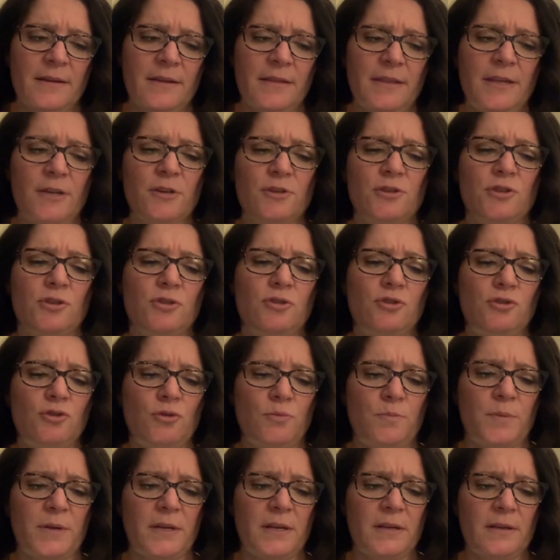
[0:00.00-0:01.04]
"They're
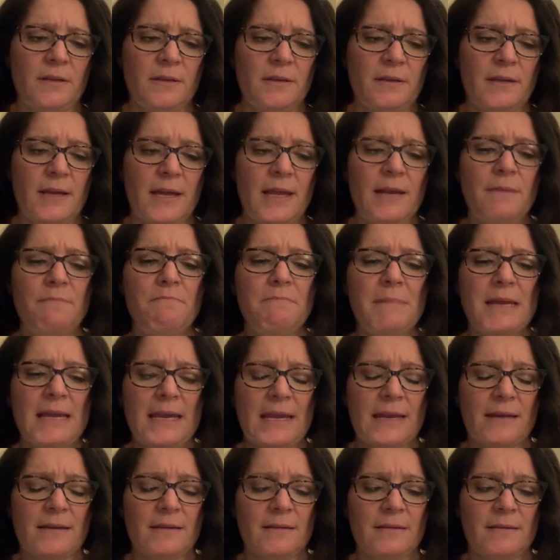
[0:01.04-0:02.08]
stupid and
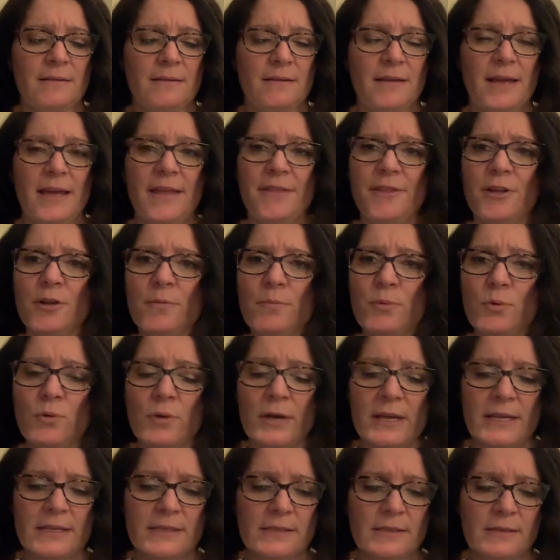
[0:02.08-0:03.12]
mean, and they're
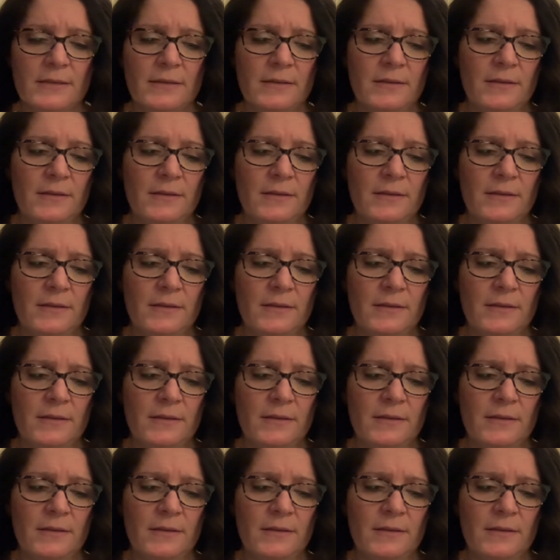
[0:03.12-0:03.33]
boys."